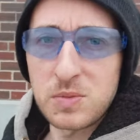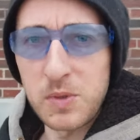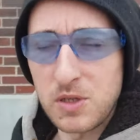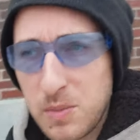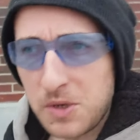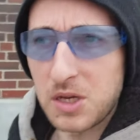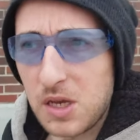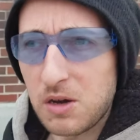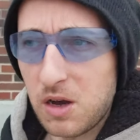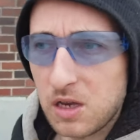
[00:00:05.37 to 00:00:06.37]
Build It Break It
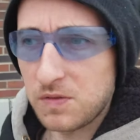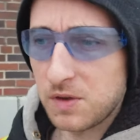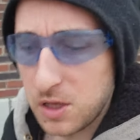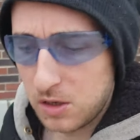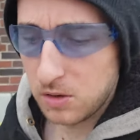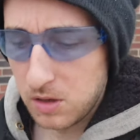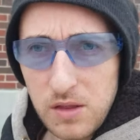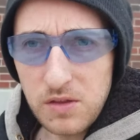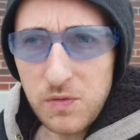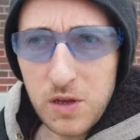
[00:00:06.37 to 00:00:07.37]
Garage video.
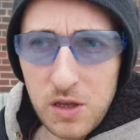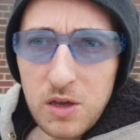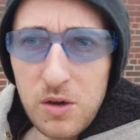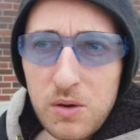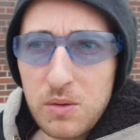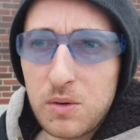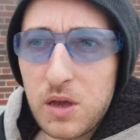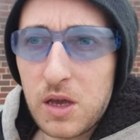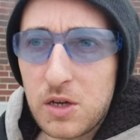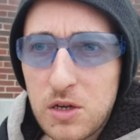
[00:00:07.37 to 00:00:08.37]
This video,
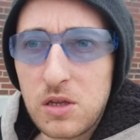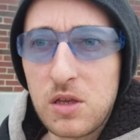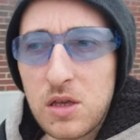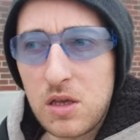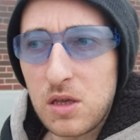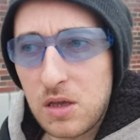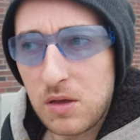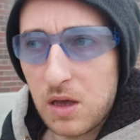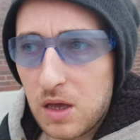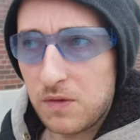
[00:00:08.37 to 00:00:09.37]

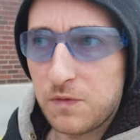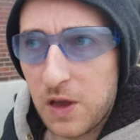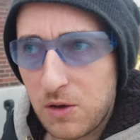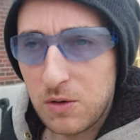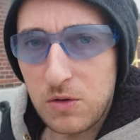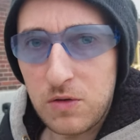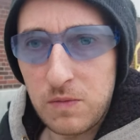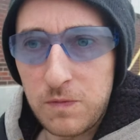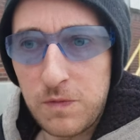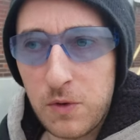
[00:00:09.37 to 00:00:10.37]
actually, I found
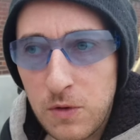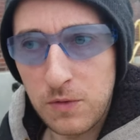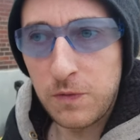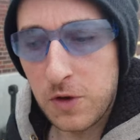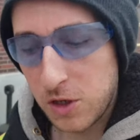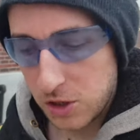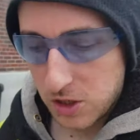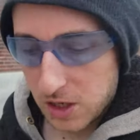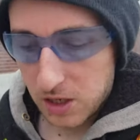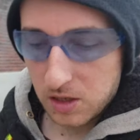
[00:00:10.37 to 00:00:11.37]
some old footage
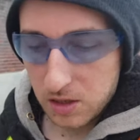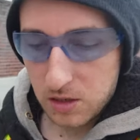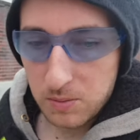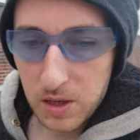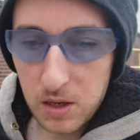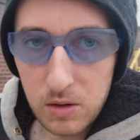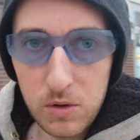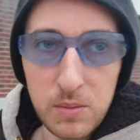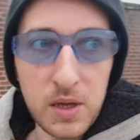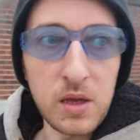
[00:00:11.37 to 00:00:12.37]
on one
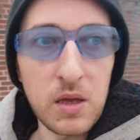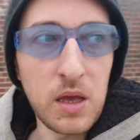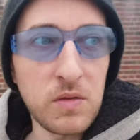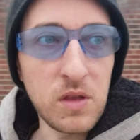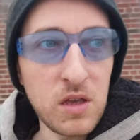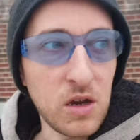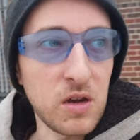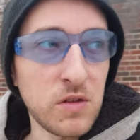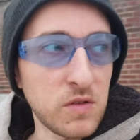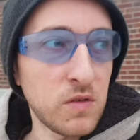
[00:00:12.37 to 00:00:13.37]
of my SD
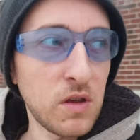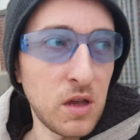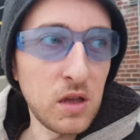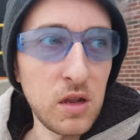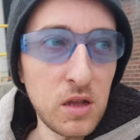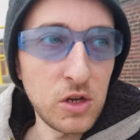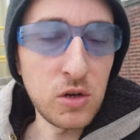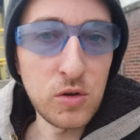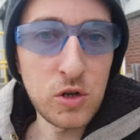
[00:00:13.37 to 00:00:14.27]
cards, and it shows